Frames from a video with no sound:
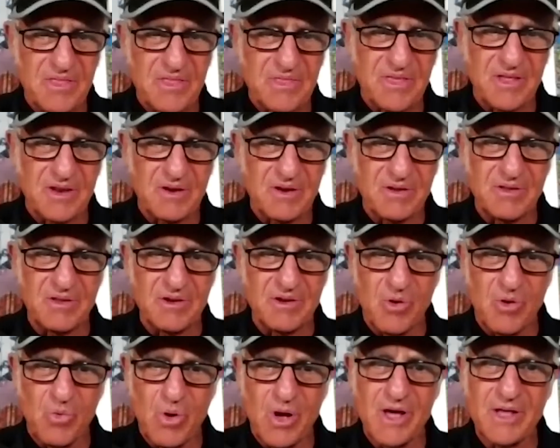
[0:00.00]
that, you
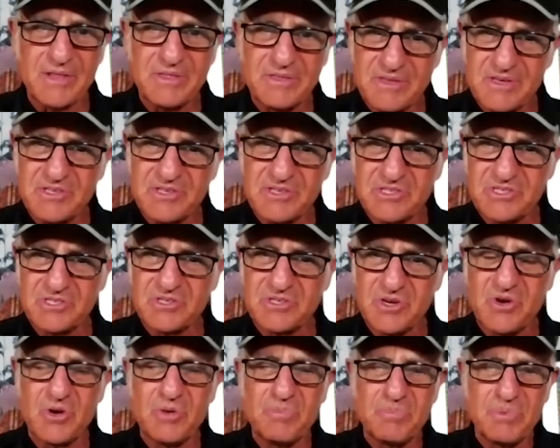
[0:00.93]
know what, this
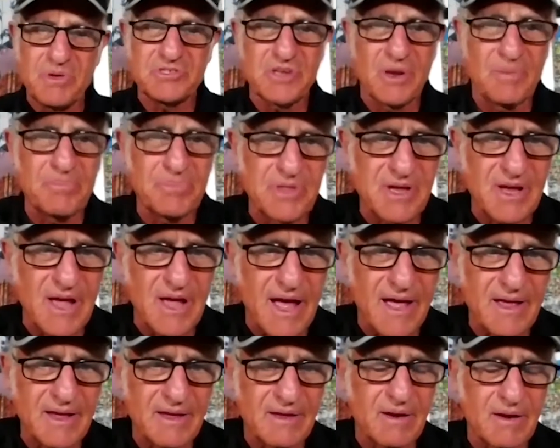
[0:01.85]
could be something
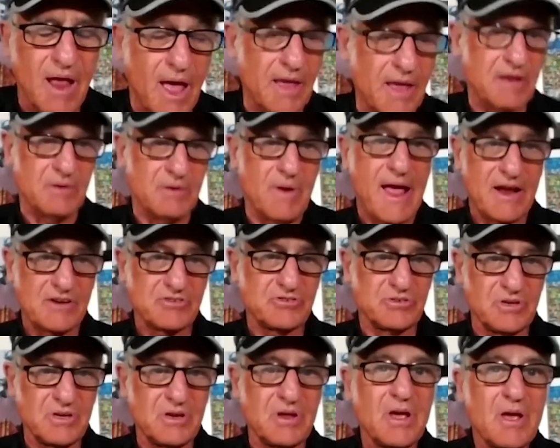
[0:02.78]
I could
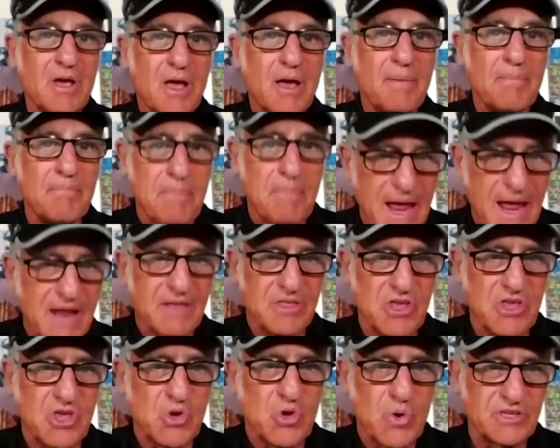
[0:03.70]
actually make the
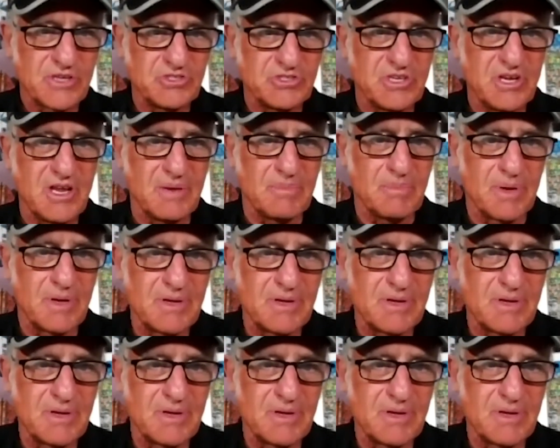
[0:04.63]
U.S. team?